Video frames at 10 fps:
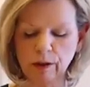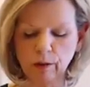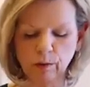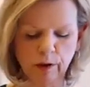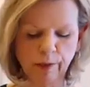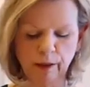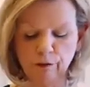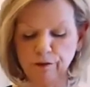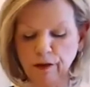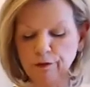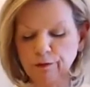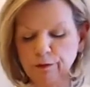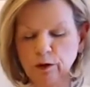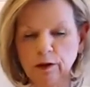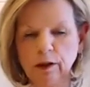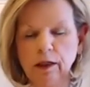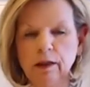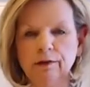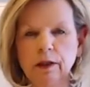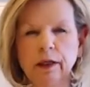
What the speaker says: going to really make it flavorful and give it